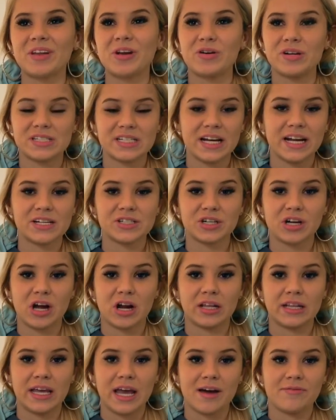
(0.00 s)
Kristen Hancher
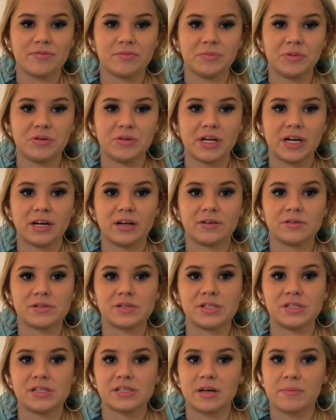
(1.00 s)
got on the app from YouNow.
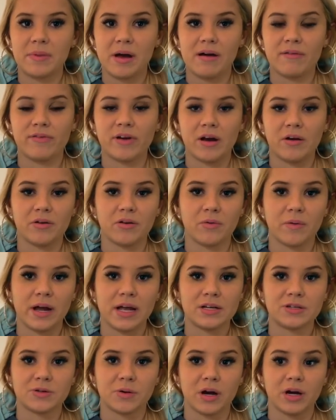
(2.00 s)
She somehow found her
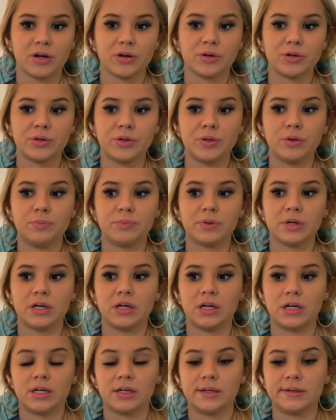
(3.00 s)
way into our group.
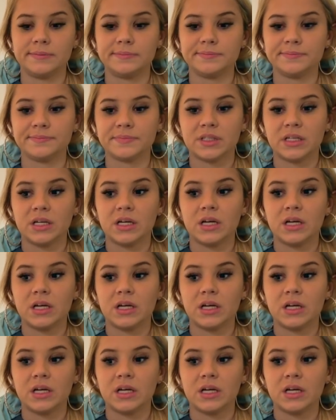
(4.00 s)
I